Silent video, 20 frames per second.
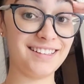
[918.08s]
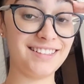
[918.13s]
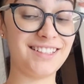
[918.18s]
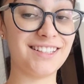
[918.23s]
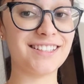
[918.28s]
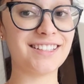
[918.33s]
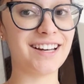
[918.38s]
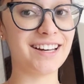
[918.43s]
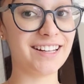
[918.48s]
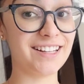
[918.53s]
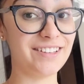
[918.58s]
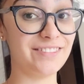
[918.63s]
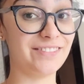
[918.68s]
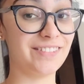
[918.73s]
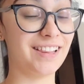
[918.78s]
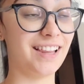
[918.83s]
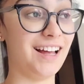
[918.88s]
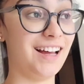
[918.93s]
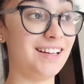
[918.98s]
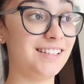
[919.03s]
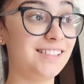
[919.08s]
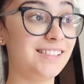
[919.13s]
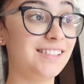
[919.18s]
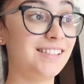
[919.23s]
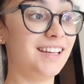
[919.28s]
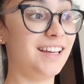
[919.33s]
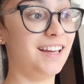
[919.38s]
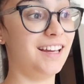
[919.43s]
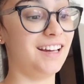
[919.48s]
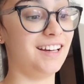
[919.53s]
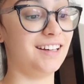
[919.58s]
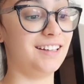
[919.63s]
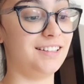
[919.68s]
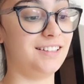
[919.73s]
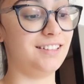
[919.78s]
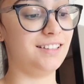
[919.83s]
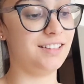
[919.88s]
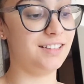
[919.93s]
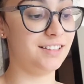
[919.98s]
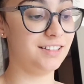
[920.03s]
just got out of class
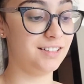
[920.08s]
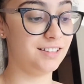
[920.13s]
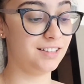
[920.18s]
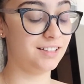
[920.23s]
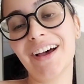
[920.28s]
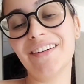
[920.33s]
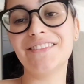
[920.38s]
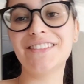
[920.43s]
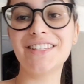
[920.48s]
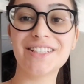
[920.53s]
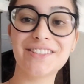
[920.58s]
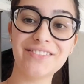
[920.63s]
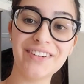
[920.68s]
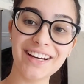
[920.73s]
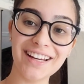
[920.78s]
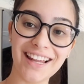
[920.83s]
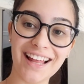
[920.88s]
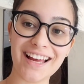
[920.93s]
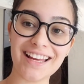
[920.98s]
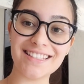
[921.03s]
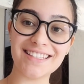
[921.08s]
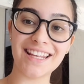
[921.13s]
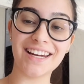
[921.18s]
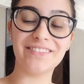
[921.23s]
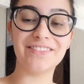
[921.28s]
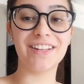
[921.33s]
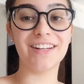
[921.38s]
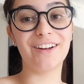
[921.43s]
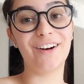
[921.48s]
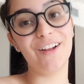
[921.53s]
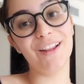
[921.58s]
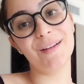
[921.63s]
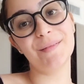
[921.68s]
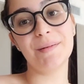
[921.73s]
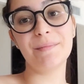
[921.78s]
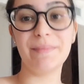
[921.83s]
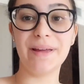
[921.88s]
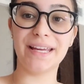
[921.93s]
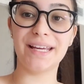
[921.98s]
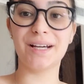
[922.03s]
and I've just realized that I've done all of my
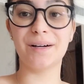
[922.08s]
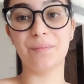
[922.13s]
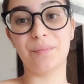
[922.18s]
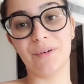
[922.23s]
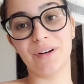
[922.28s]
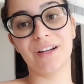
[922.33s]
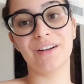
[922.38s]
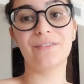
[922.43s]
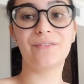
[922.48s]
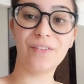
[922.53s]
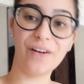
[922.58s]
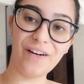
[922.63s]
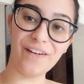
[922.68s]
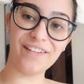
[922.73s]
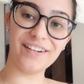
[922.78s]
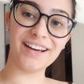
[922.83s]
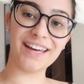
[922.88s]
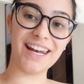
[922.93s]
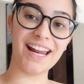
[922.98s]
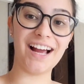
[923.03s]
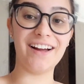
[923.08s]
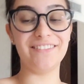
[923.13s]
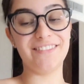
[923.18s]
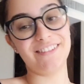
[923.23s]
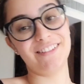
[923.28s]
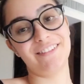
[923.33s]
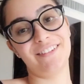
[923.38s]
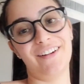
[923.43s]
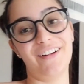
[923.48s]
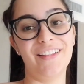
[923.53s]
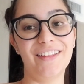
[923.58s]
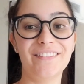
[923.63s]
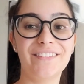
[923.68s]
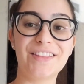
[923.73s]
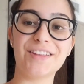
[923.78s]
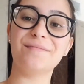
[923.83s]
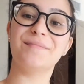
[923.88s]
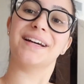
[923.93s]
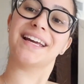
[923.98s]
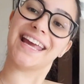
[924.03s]
makeup work wrong and I have to do all of
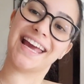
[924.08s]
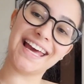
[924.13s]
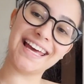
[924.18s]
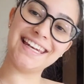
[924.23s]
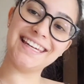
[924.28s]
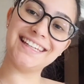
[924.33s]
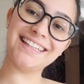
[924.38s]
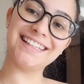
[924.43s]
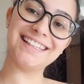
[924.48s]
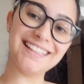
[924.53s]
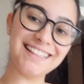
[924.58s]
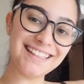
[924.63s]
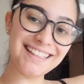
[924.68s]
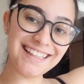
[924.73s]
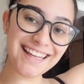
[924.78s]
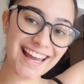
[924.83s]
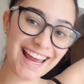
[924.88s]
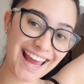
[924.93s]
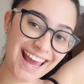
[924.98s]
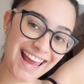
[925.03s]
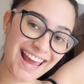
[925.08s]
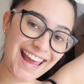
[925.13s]
them again. Yay!